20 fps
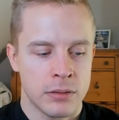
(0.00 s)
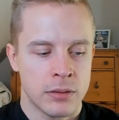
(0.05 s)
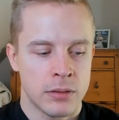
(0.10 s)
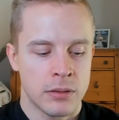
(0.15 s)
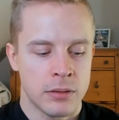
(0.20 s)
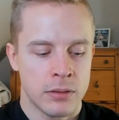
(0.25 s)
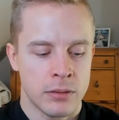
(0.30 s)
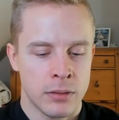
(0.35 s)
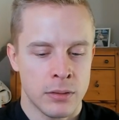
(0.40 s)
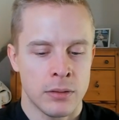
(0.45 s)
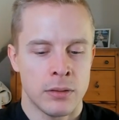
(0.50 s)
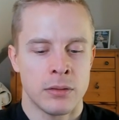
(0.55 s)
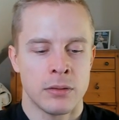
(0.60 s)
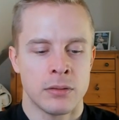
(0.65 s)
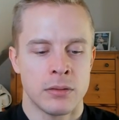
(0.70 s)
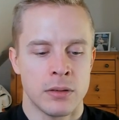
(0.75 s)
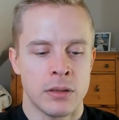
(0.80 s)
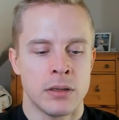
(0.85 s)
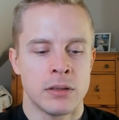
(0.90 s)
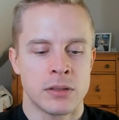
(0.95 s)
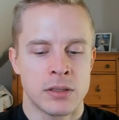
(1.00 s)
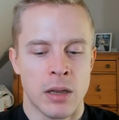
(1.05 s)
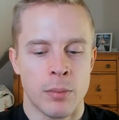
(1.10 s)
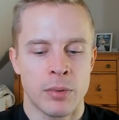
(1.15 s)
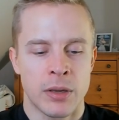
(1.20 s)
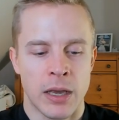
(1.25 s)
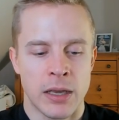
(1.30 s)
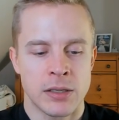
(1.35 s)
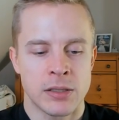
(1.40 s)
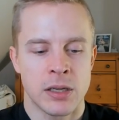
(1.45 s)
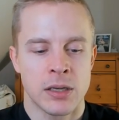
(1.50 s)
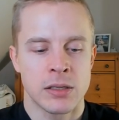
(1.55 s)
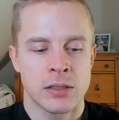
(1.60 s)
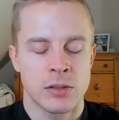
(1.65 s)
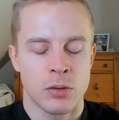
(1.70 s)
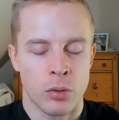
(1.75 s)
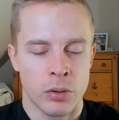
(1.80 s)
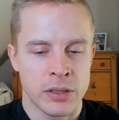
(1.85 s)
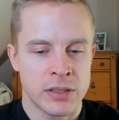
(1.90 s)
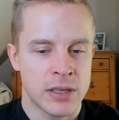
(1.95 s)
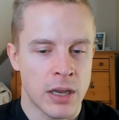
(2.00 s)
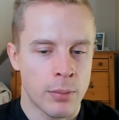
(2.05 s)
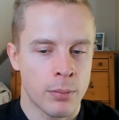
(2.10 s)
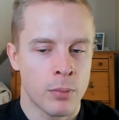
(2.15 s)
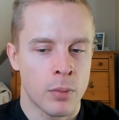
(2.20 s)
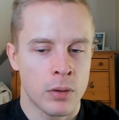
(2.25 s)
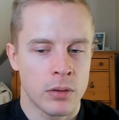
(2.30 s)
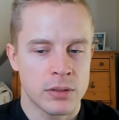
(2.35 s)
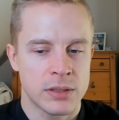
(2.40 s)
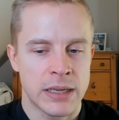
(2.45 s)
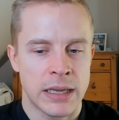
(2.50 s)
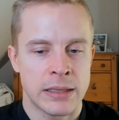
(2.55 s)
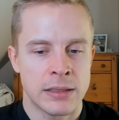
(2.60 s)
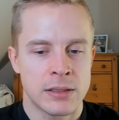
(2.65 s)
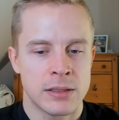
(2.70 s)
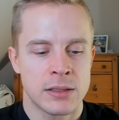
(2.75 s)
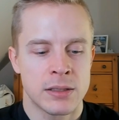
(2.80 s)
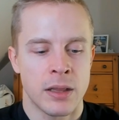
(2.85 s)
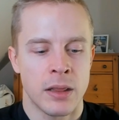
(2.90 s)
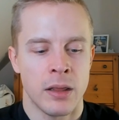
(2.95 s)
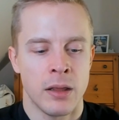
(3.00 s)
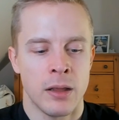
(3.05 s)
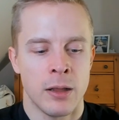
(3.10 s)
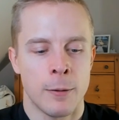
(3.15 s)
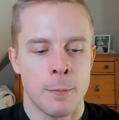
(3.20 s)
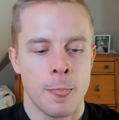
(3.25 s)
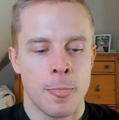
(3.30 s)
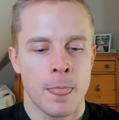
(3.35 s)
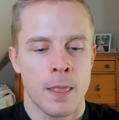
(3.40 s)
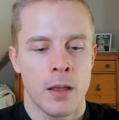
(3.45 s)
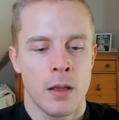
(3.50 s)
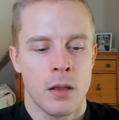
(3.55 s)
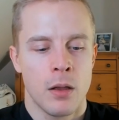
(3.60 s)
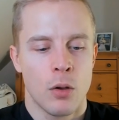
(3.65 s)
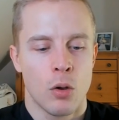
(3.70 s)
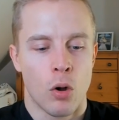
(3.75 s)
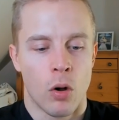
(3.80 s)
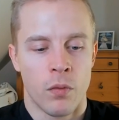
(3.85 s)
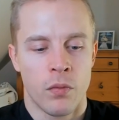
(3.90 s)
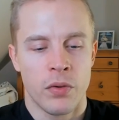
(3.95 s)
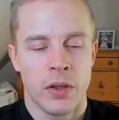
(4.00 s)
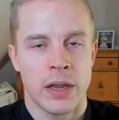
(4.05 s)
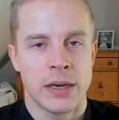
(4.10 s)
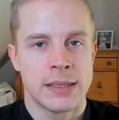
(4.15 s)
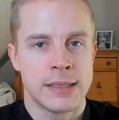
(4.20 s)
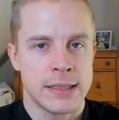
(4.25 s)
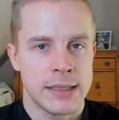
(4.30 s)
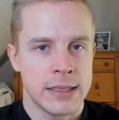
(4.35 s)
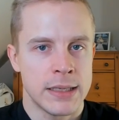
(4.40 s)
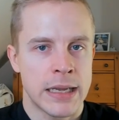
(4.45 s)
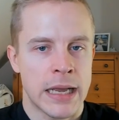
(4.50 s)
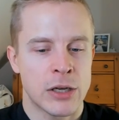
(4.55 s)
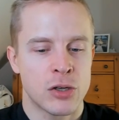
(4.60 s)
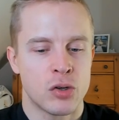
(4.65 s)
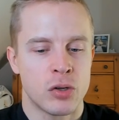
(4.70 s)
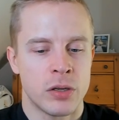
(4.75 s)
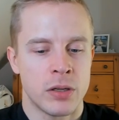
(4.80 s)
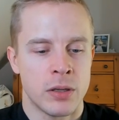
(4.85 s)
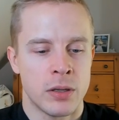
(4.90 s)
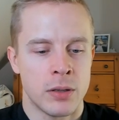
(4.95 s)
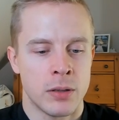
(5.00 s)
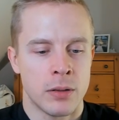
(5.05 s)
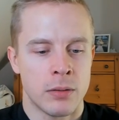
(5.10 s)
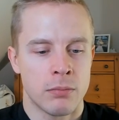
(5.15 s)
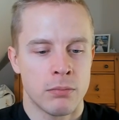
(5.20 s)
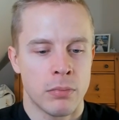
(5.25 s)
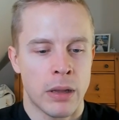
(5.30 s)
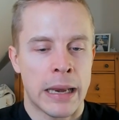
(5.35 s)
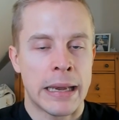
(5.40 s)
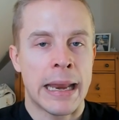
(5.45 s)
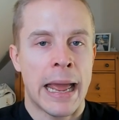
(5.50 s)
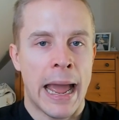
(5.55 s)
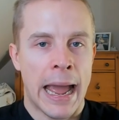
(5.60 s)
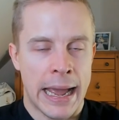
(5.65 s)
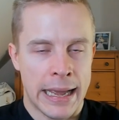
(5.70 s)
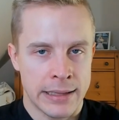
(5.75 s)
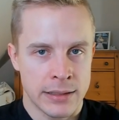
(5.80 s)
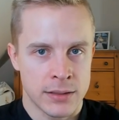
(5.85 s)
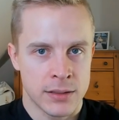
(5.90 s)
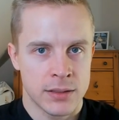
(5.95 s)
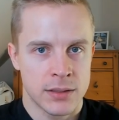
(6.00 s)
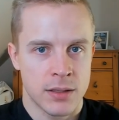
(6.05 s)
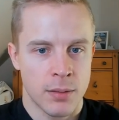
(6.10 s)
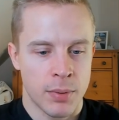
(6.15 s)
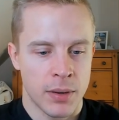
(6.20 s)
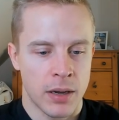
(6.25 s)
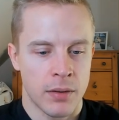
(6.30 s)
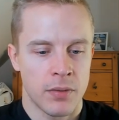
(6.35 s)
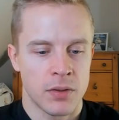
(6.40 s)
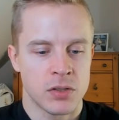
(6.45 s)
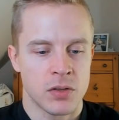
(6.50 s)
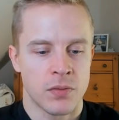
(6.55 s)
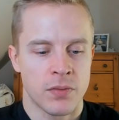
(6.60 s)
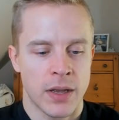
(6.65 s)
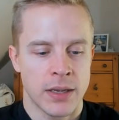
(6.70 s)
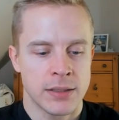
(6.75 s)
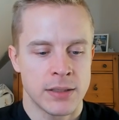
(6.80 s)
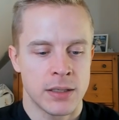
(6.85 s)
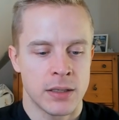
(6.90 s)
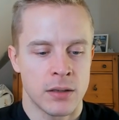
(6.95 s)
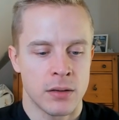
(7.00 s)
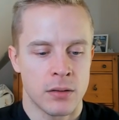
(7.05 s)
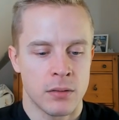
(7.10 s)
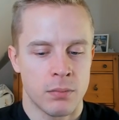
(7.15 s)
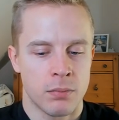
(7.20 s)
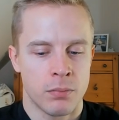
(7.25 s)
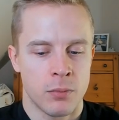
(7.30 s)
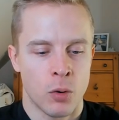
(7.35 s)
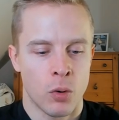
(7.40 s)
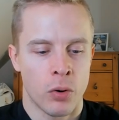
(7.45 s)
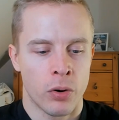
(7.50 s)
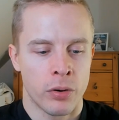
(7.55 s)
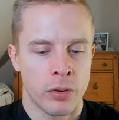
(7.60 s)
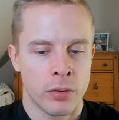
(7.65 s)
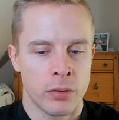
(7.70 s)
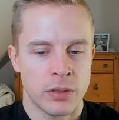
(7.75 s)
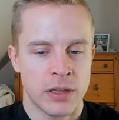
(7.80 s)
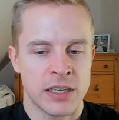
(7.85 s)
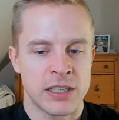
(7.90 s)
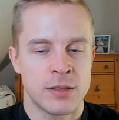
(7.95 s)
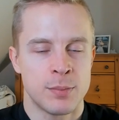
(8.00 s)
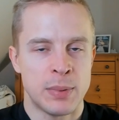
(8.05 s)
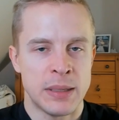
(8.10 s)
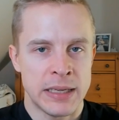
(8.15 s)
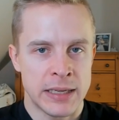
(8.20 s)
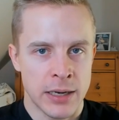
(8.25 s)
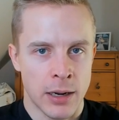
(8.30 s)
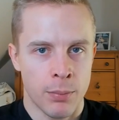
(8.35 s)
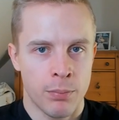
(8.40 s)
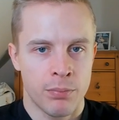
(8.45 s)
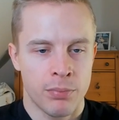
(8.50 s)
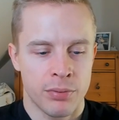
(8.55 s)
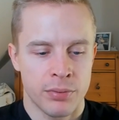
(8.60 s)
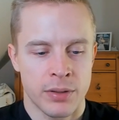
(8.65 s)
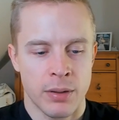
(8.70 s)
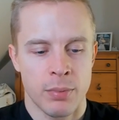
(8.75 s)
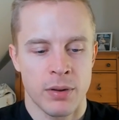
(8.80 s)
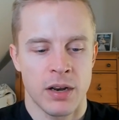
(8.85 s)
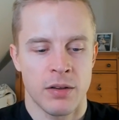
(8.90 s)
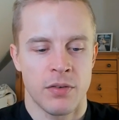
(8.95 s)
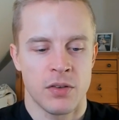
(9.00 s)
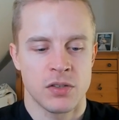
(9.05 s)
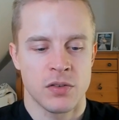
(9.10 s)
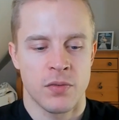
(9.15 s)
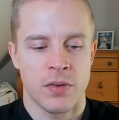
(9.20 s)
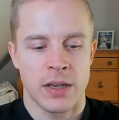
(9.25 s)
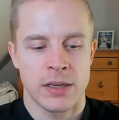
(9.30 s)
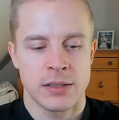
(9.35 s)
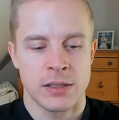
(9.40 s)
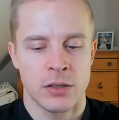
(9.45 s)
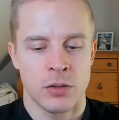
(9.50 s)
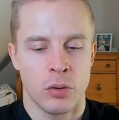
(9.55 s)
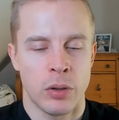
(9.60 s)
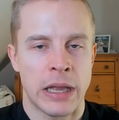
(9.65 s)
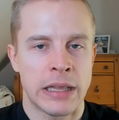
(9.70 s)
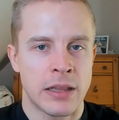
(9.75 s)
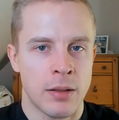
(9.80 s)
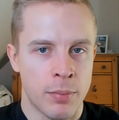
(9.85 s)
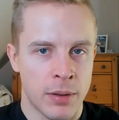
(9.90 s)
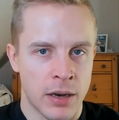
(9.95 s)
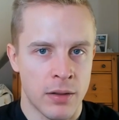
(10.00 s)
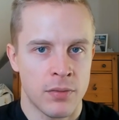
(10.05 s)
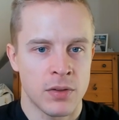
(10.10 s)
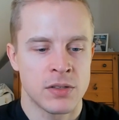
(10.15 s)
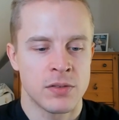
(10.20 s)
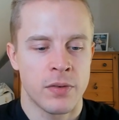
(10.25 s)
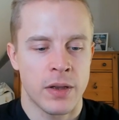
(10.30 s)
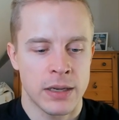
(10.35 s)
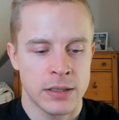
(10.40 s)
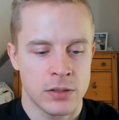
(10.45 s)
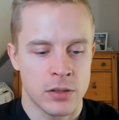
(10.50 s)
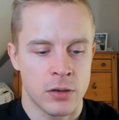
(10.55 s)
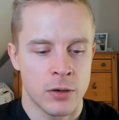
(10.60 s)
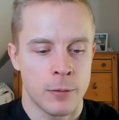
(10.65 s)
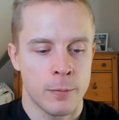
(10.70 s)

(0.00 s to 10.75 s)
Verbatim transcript: in in some cases or in some sense the coffee and tea actually enhance the benefits of fasting or they speed up the benefits of fasting you get the benefits faster